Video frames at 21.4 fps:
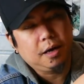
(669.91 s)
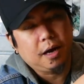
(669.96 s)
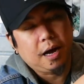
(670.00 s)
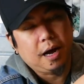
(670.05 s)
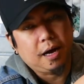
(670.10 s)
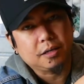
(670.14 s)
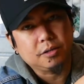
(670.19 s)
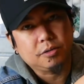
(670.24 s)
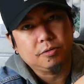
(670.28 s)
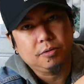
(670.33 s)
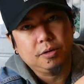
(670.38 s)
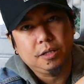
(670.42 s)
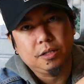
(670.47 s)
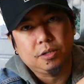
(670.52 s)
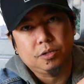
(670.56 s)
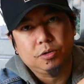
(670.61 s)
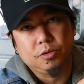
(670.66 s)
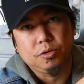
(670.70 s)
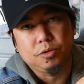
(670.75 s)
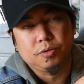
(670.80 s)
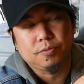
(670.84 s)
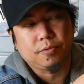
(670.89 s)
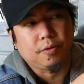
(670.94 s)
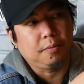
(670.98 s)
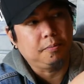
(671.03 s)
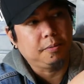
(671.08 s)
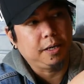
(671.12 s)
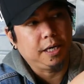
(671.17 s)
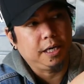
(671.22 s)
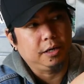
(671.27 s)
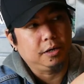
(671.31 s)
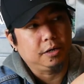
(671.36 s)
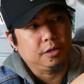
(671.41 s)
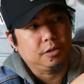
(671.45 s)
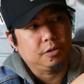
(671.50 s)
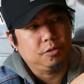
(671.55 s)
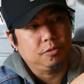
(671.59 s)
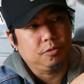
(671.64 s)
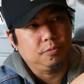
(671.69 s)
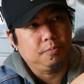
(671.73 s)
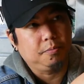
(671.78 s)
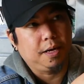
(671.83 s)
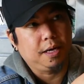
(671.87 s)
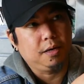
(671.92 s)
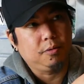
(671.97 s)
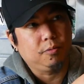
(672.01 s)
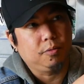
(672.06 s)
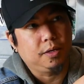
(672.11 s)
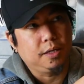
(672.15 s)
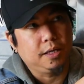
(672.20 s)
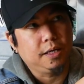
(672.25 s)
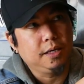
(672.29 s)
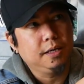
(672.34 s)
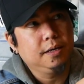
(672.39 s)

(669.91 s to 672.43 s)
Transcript: actually choose from here too, manually.